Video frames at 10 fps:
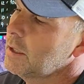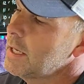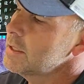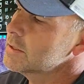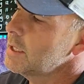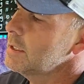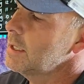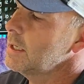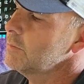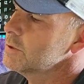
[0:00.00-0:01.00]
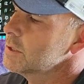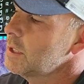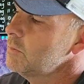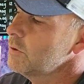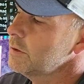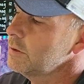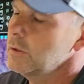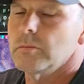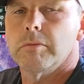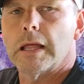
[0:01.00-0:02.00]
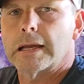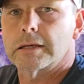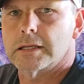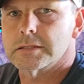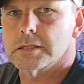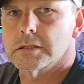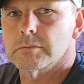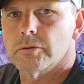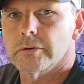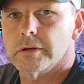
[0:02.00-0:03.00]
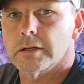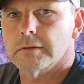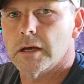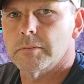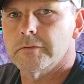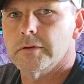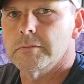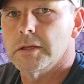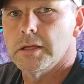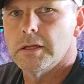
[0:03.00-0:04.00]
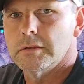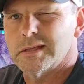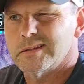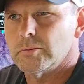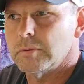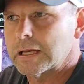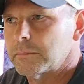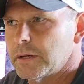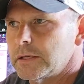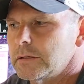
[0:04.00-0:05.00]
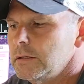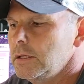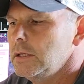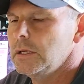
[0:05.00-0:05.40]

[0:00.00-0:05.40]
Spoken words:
ASI cameras come with a little black desiccant port on top of them, that little black button.